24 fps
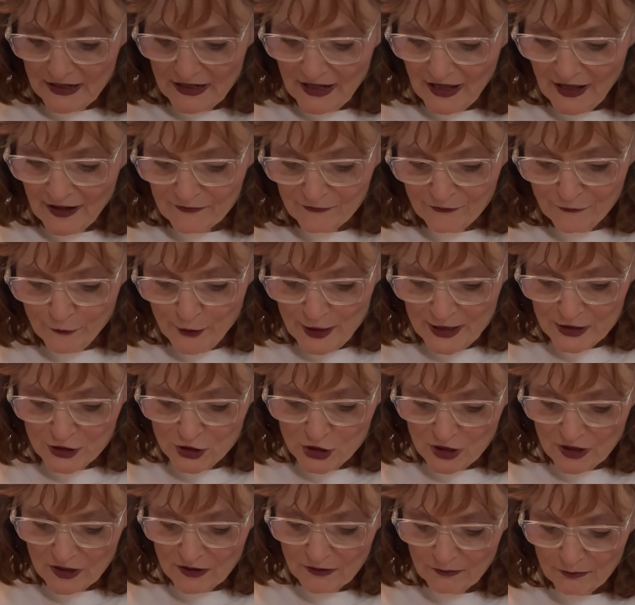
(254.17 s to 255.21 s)
and
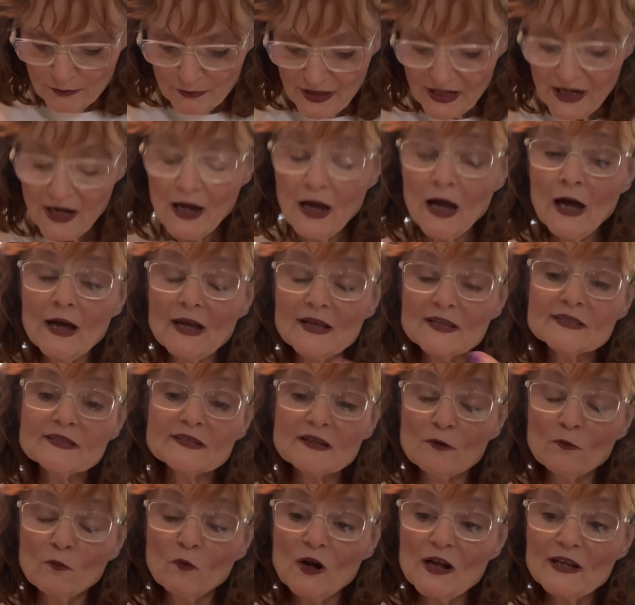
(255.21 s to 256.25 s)
friction because
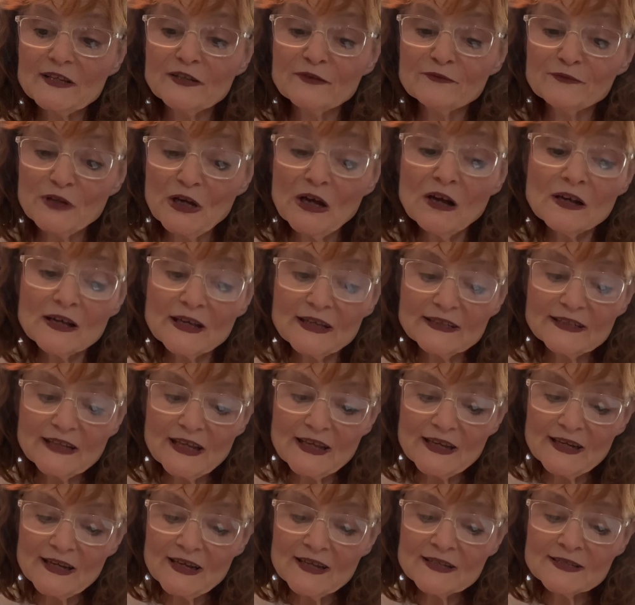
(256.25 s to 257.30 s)
what you've done,
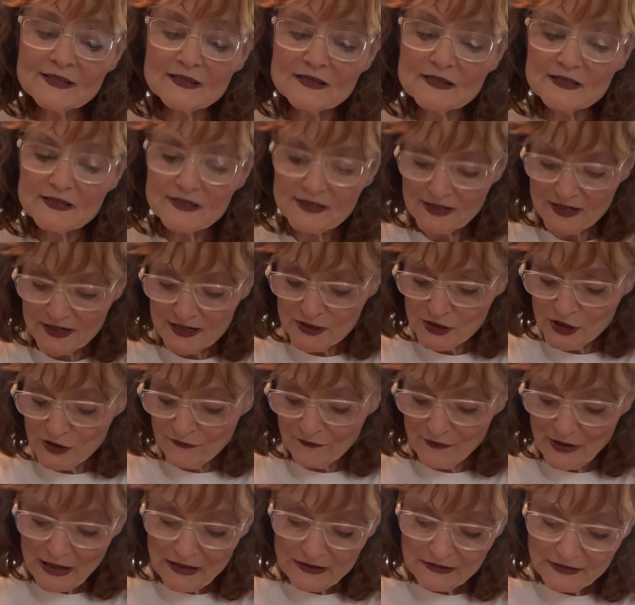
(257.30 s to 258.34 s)
in essence, is you
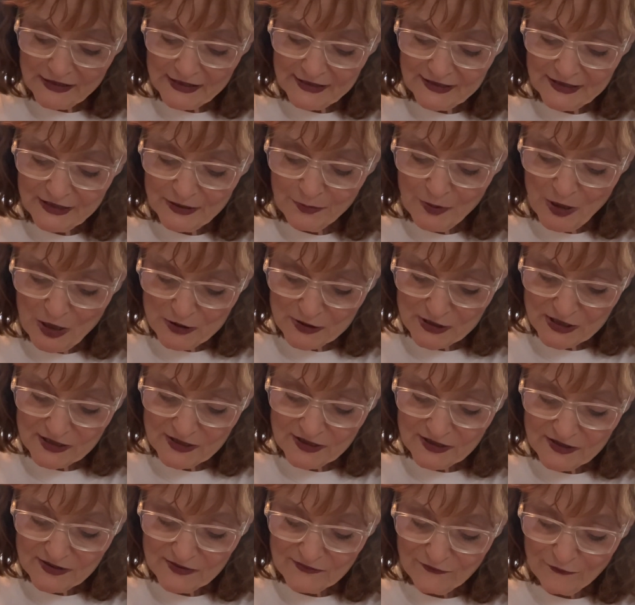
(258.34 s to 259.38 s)
violated a
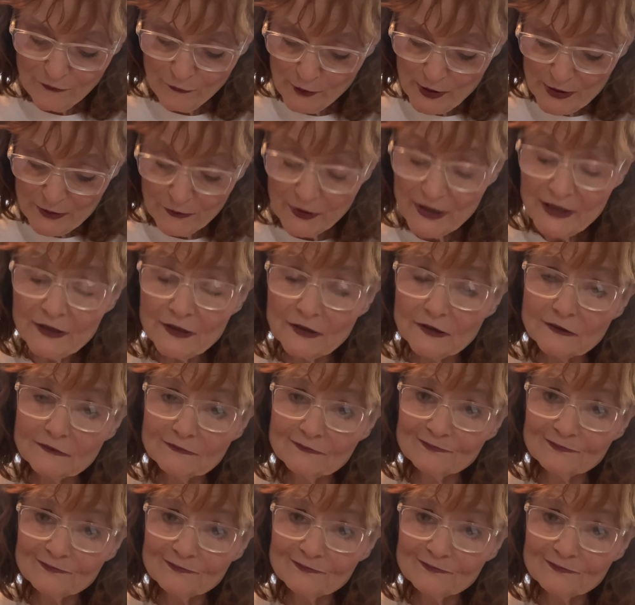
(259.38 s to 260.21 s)
person's free will.